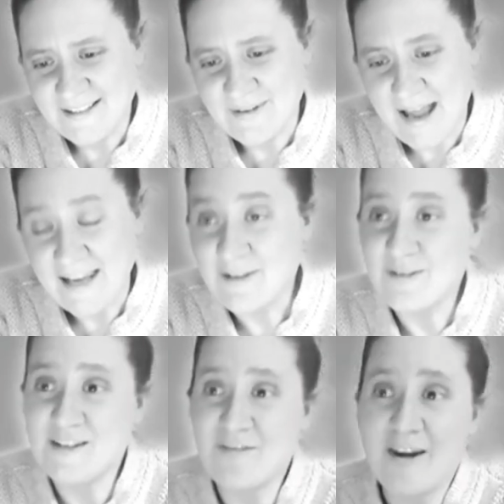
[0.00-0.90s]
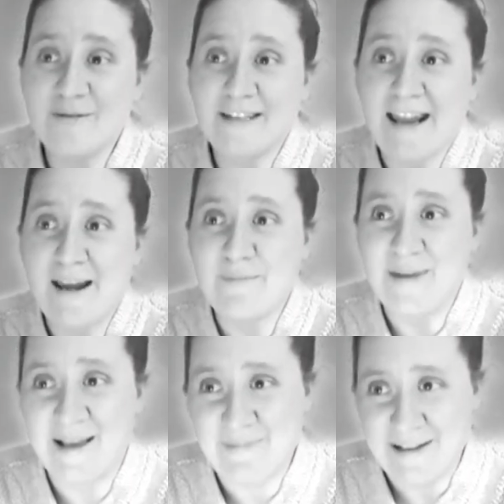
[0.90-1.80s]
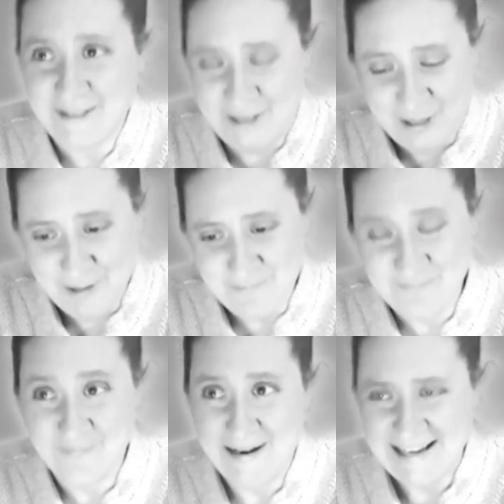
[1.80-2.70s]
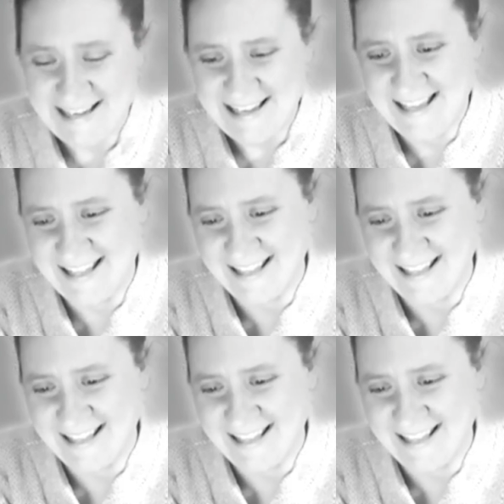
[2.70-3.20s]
So I didn't know this video was going to end up being about the curb market.